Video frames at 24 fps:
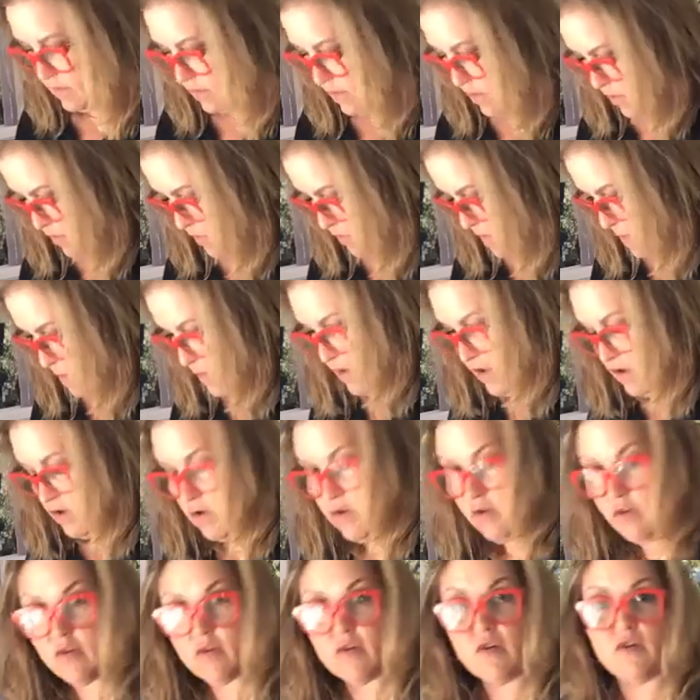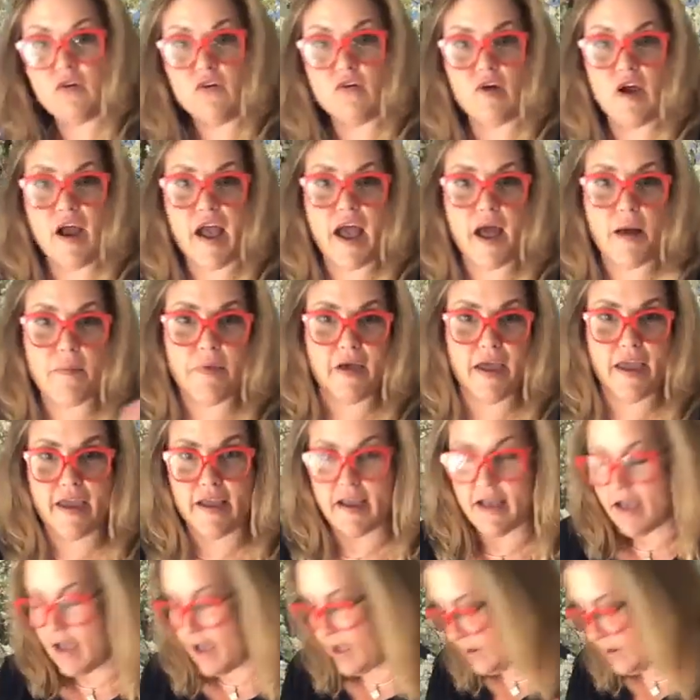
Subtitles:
So let me go grab, hang